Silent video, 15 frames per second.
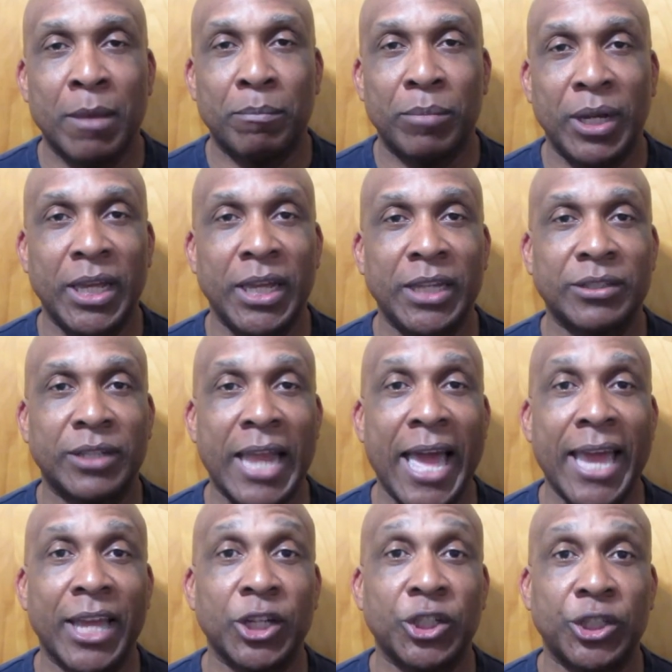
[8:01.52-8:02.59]
Please
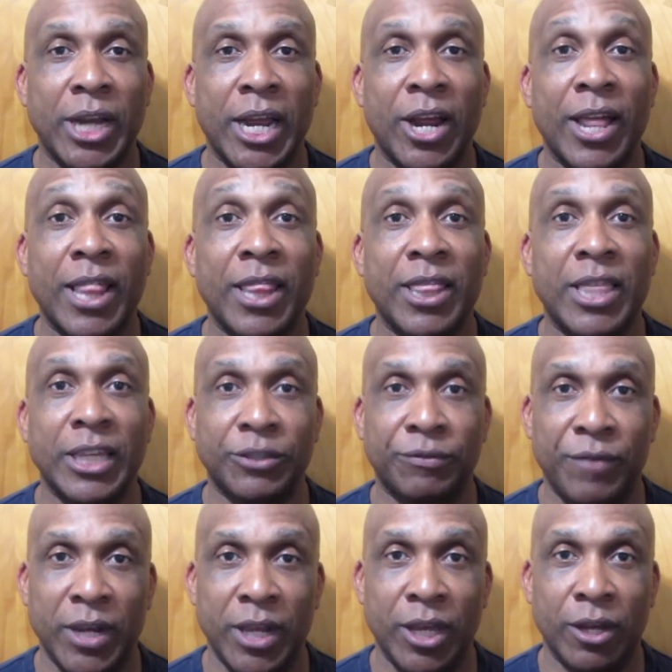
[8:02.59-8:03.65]
like, share this
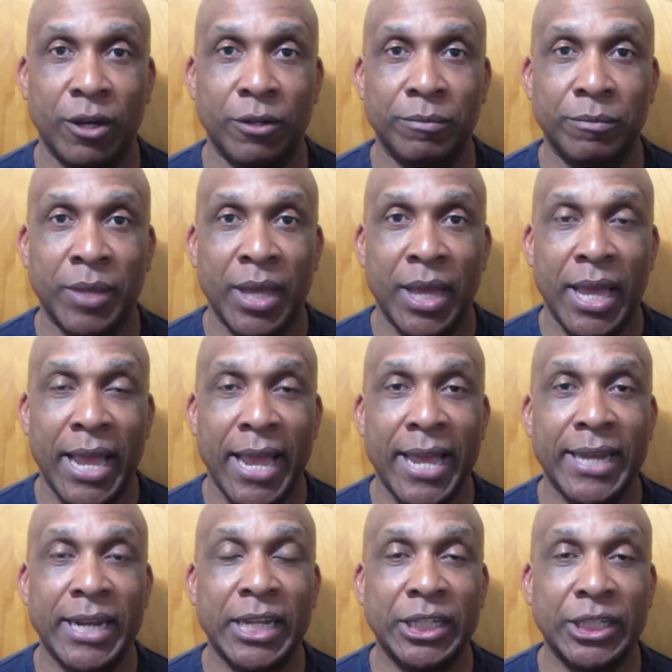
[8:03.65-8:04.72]
video,
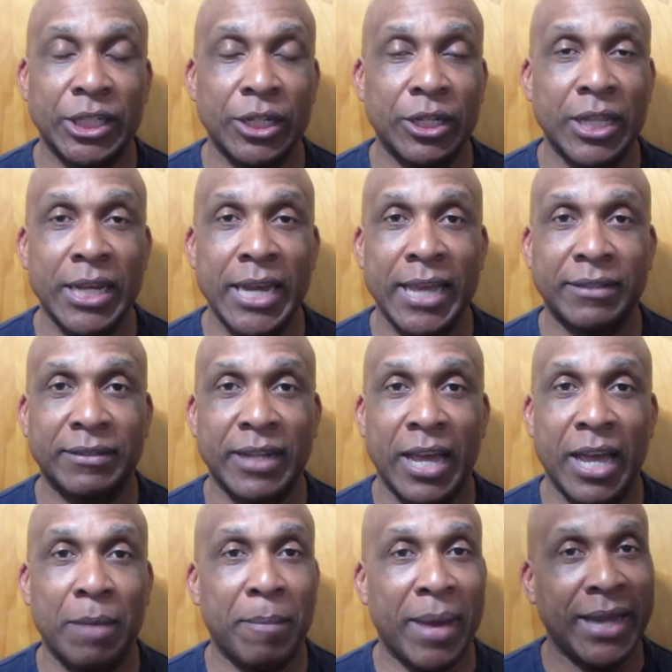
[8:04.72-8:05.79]
and until the next
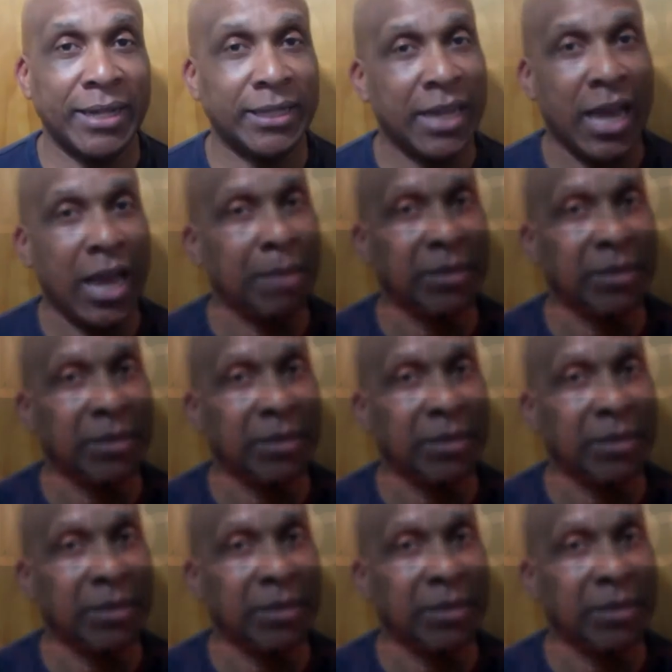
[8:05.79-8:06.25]
time, my time